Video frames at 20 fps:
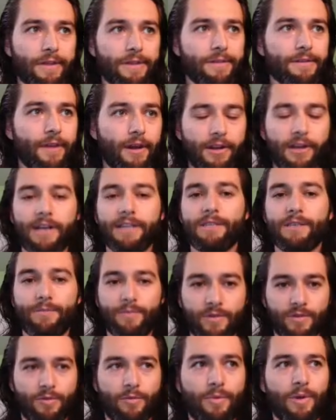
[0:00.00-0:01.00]
then our
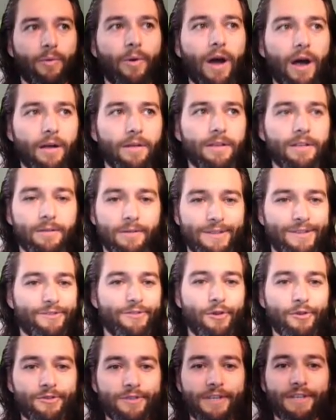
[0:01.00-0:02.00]
customers will be well.
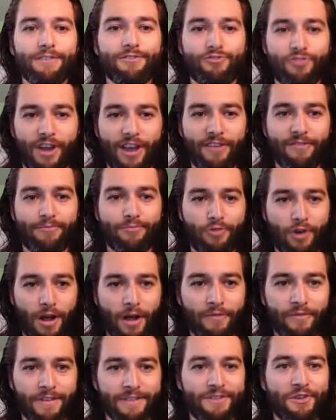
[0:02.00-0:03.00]
Those things drive
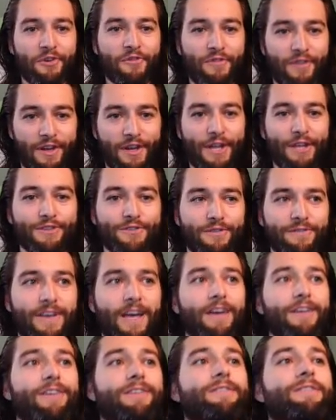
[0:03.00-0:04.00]
profits, they're financial
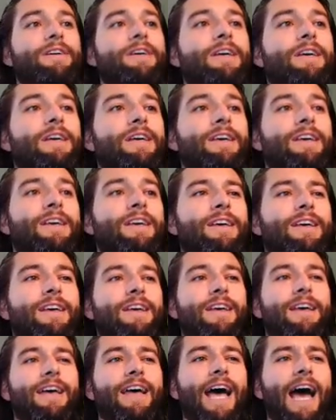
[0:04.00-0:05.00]
value.
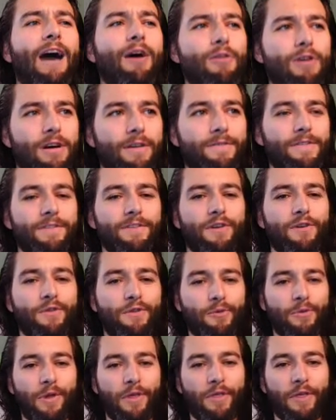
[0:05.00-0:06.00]
How often, though,
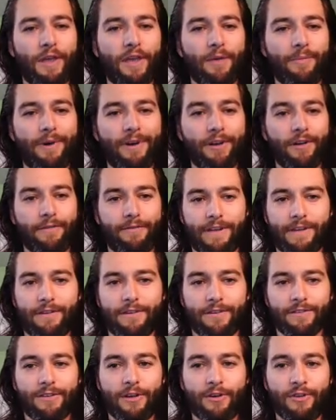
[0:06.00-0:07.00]
do we think about our
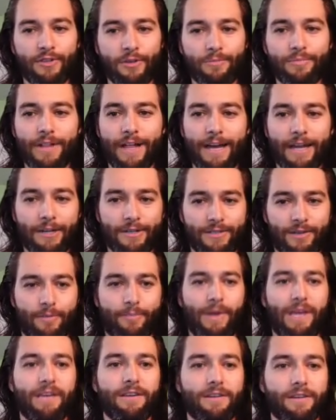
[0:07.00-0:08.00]
vendors, our suppliers,
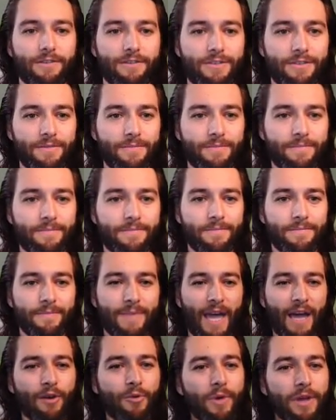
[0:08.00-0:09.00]
our bankers?
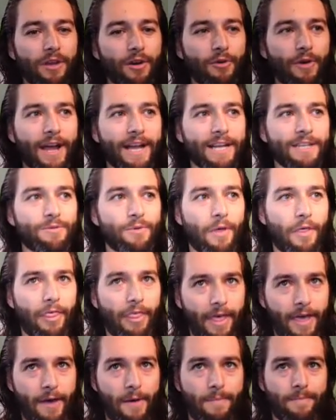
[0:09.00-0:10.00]
How do we interact with
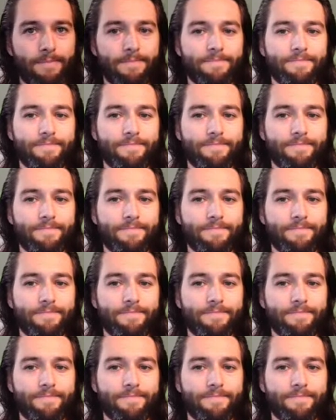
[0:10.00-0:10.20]
them?